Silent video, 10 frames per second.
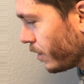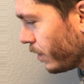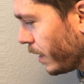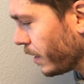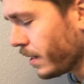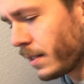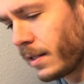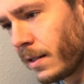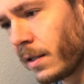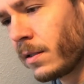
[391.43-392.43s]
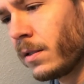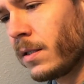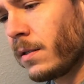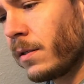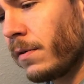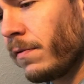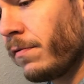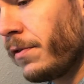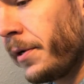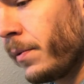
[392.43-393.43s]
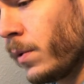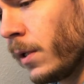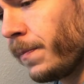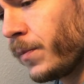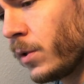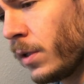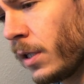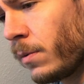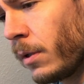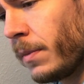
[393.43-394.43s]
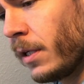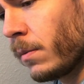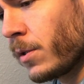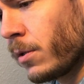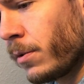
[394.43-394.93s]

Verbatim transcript: So that doesn't start very well. So this one becomes